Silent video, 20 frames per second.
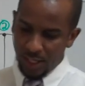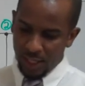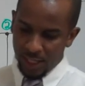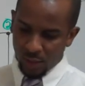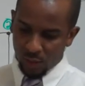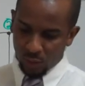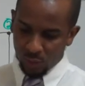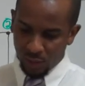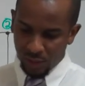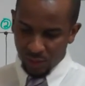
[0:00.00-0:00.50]

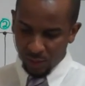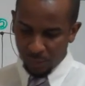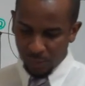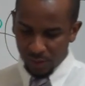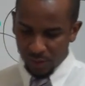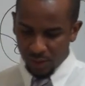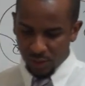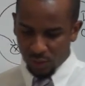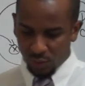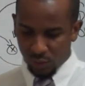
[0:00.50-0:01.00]
including
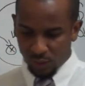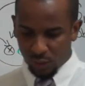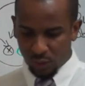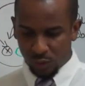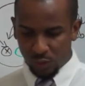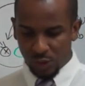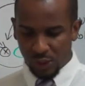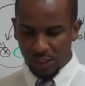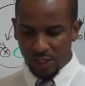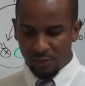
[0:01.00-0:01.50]
opinions
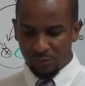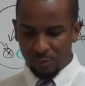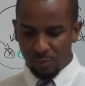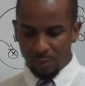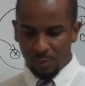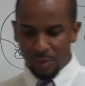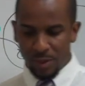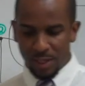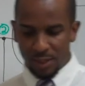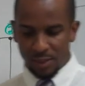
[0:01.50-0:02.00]
critical to
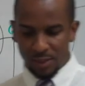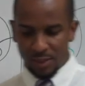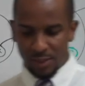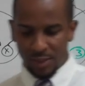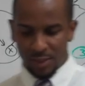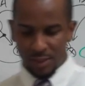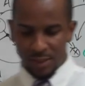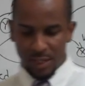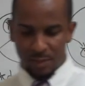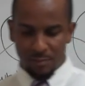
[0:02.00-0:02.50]
government
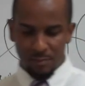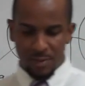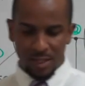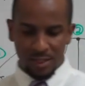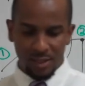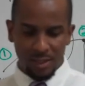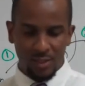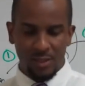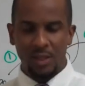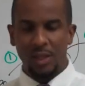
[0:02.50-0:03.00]
policies and
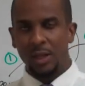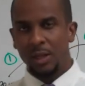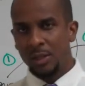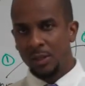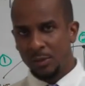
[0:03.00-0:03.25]
methods,